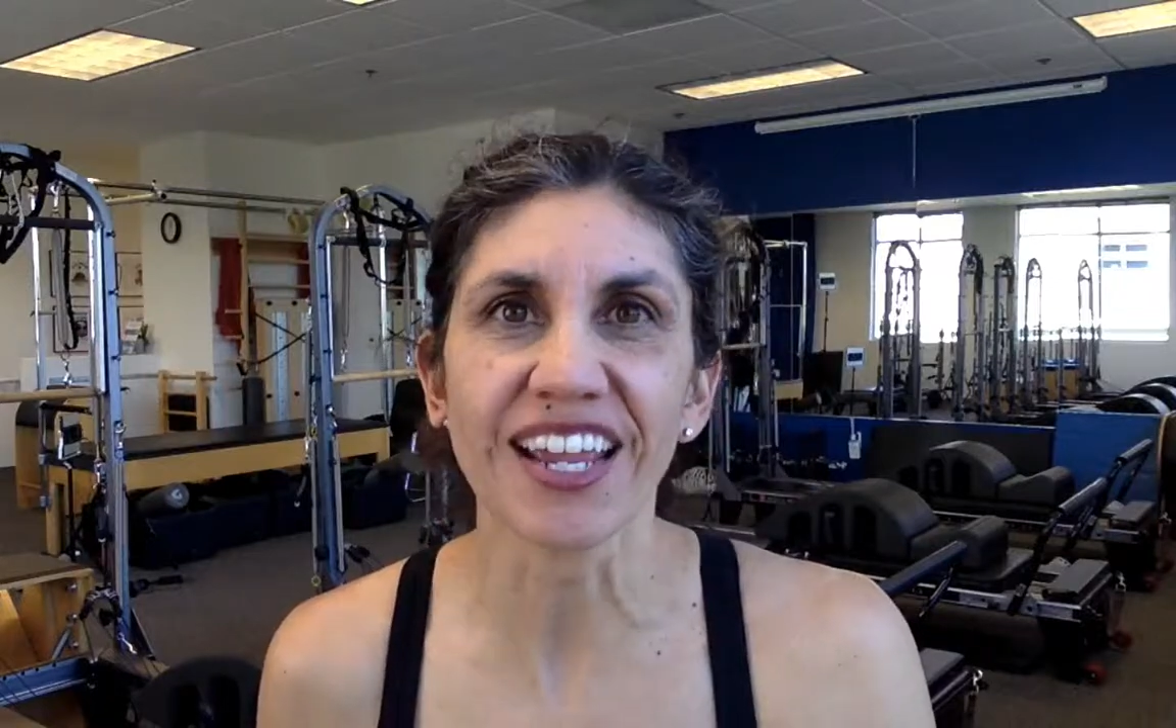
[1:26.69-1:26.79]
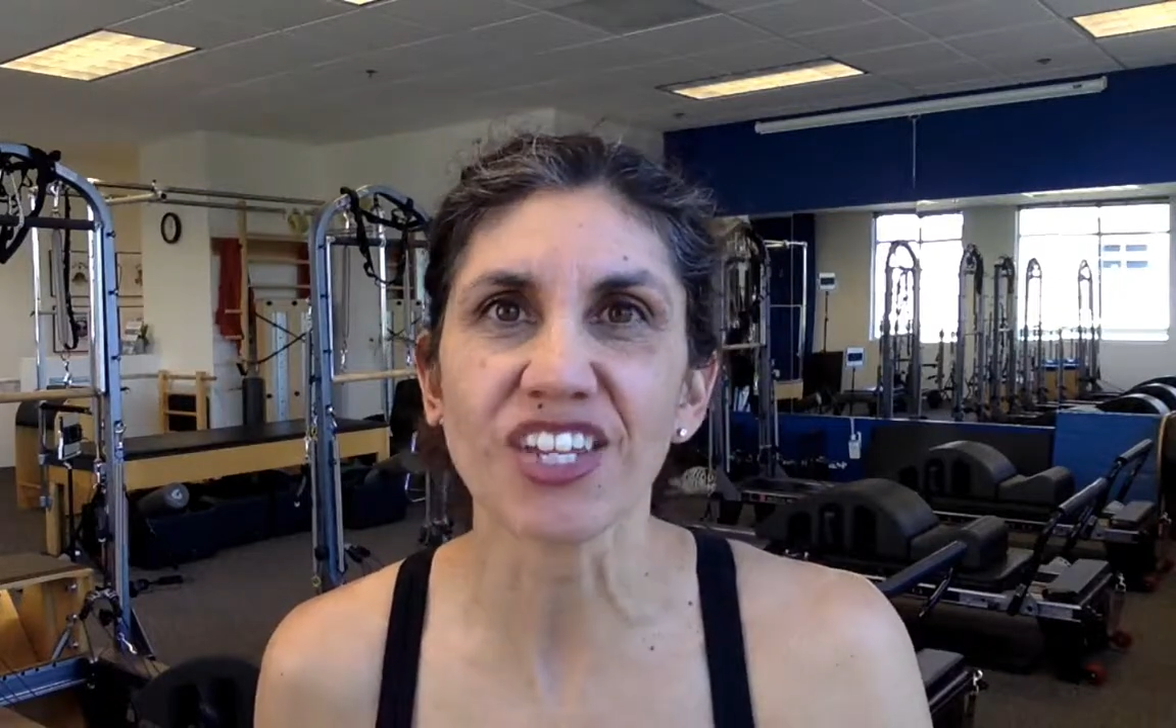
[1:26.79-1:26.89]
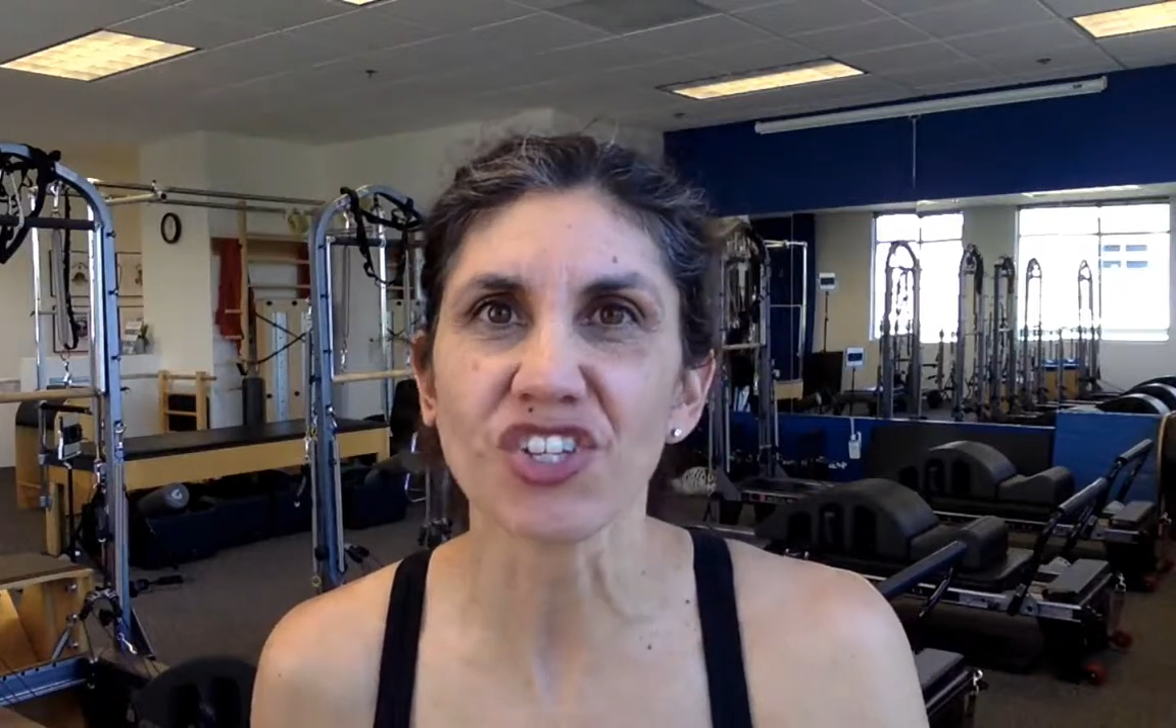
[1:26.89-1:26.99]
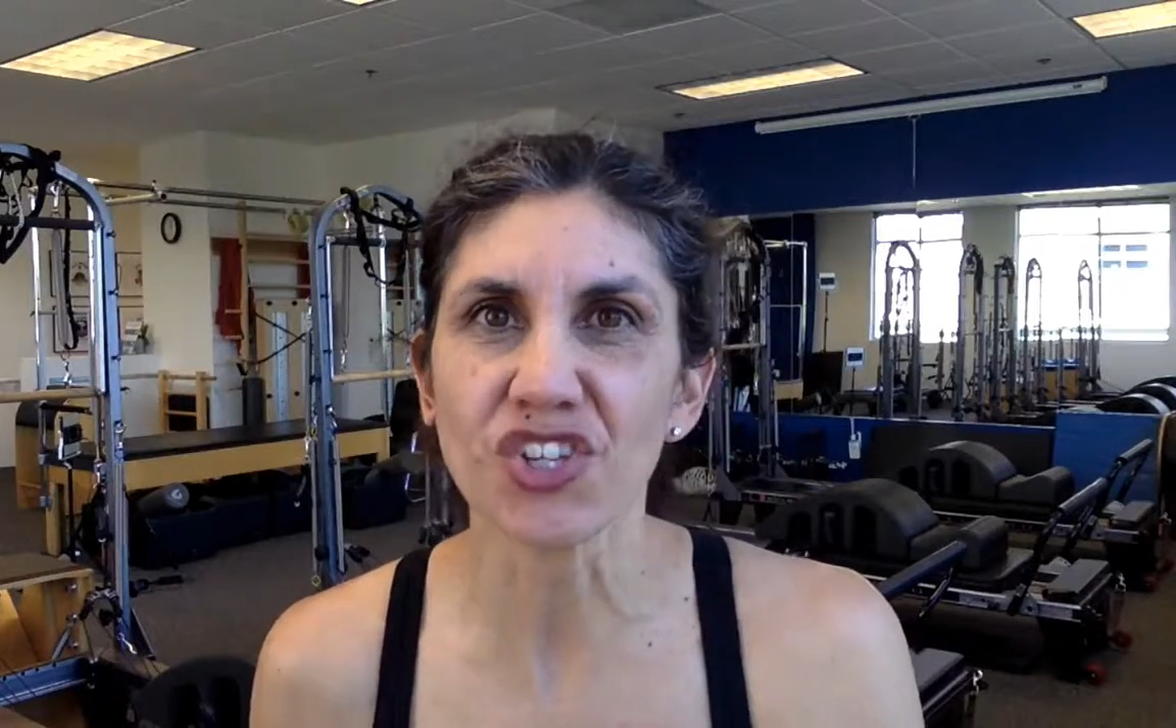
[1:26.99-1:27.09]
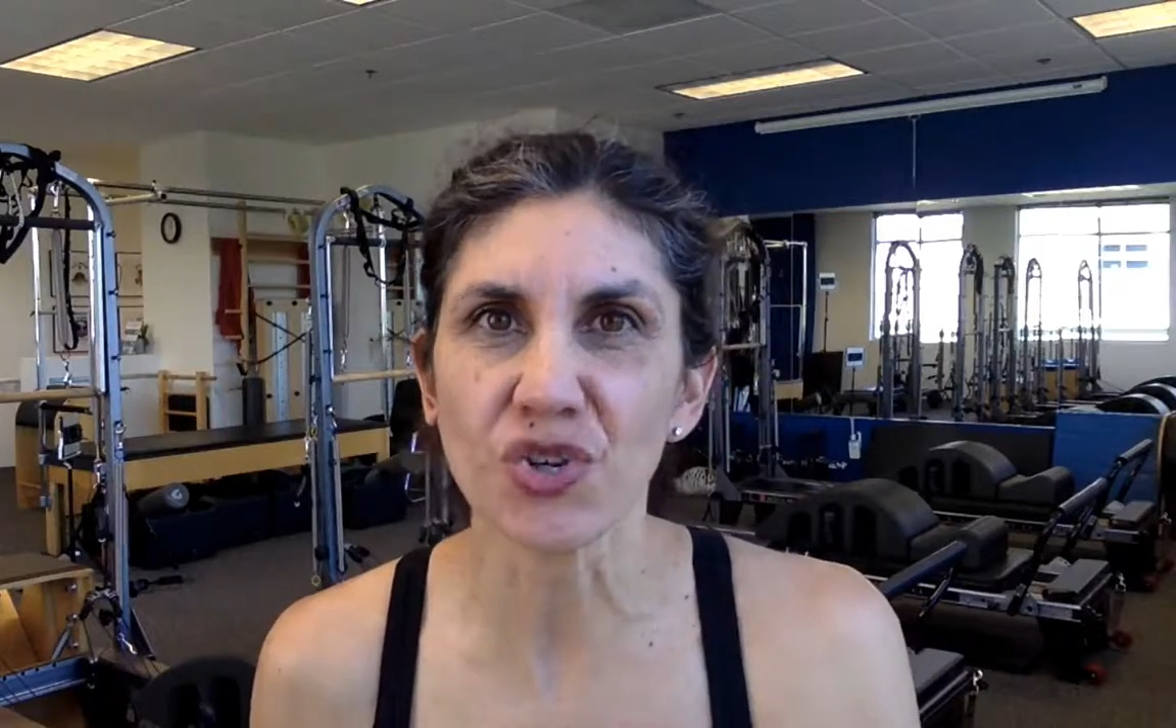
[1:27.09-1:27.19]

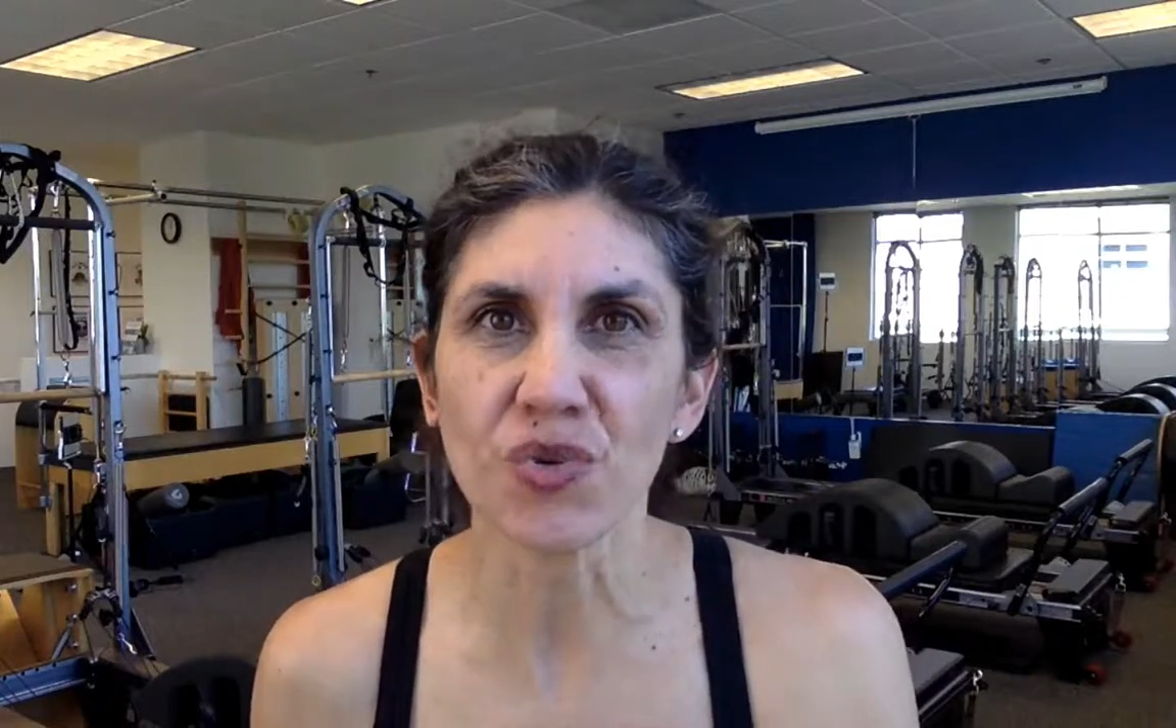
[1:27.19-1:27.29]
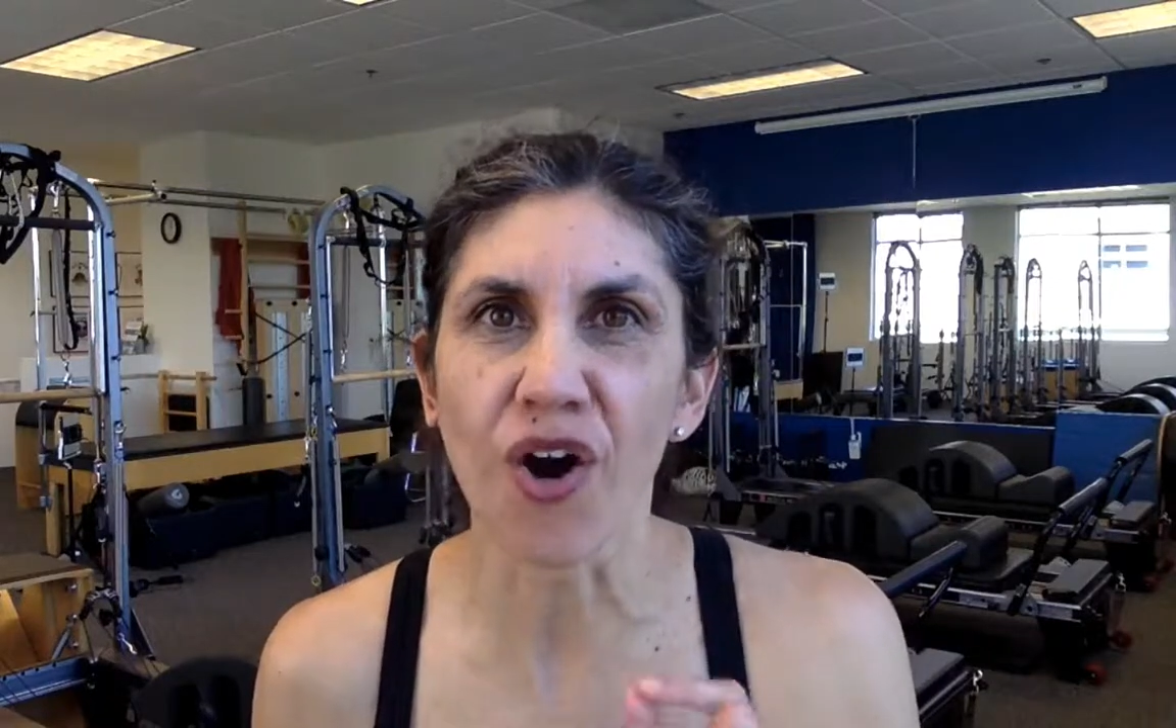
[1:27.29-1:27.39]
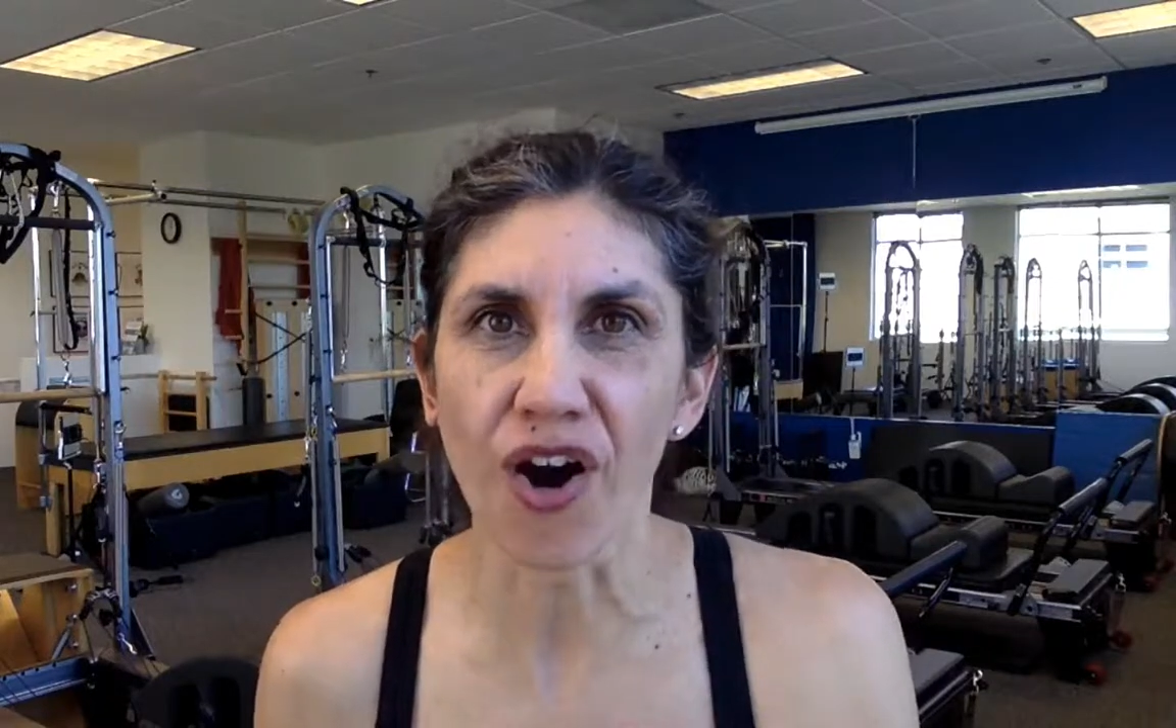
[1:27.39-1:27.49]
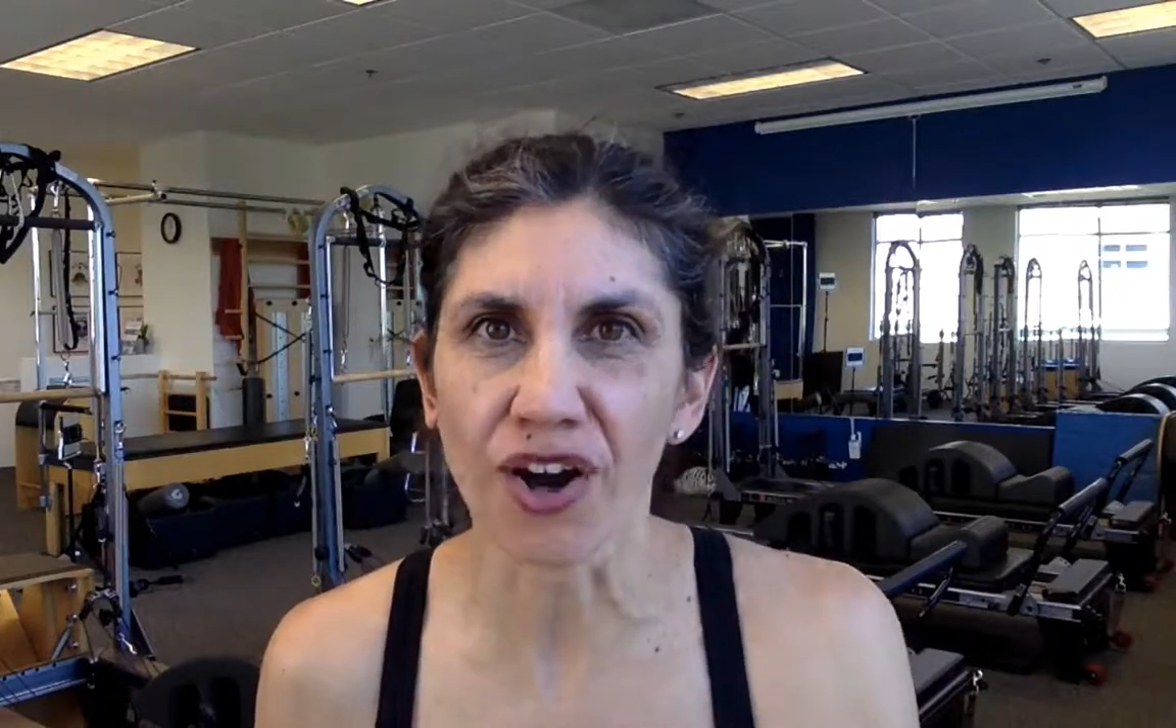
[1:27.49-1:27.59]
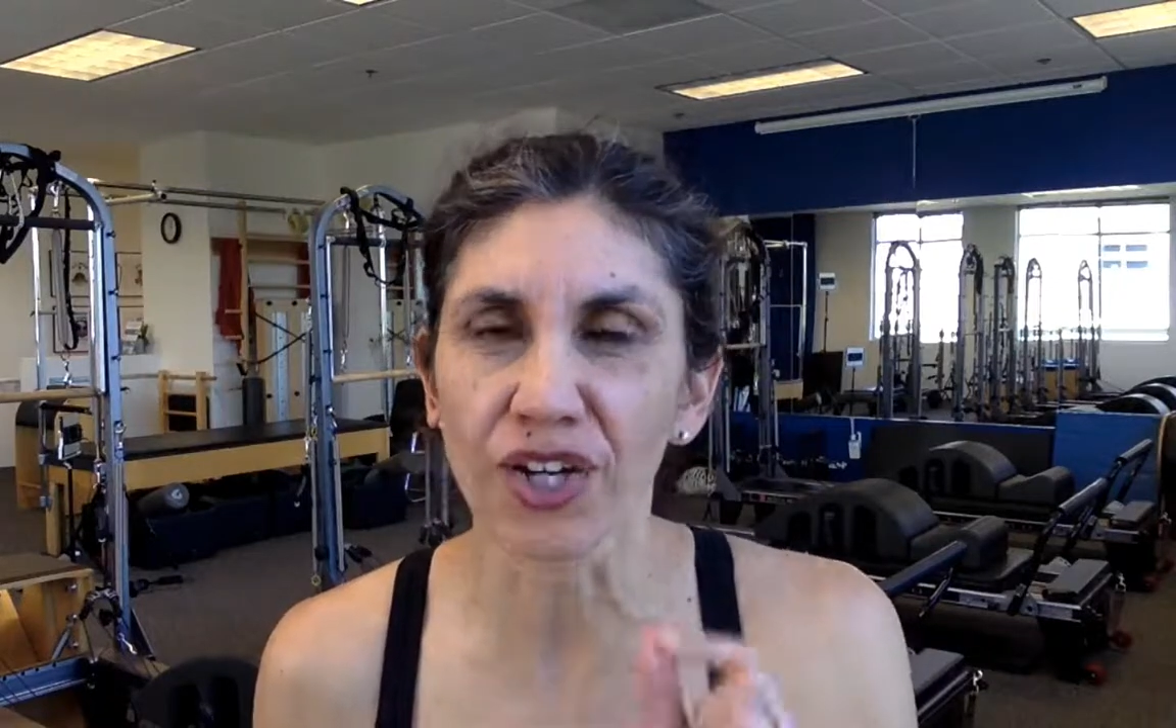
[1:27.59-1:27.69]
you
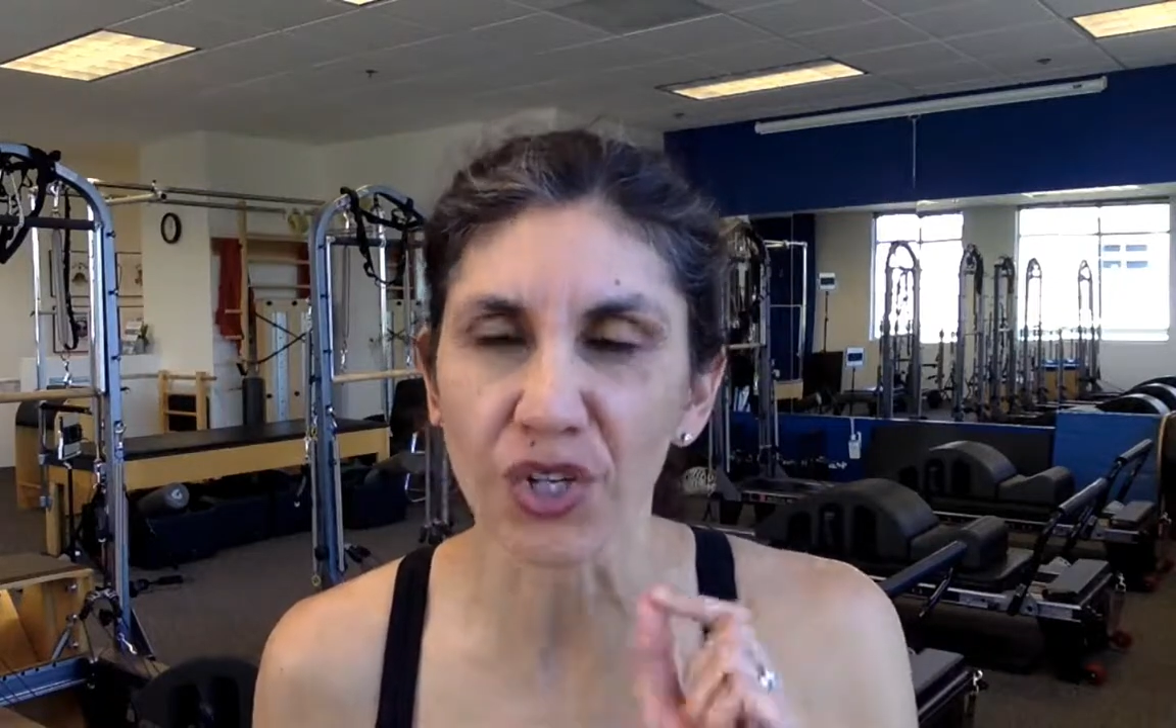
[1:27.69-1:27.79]
are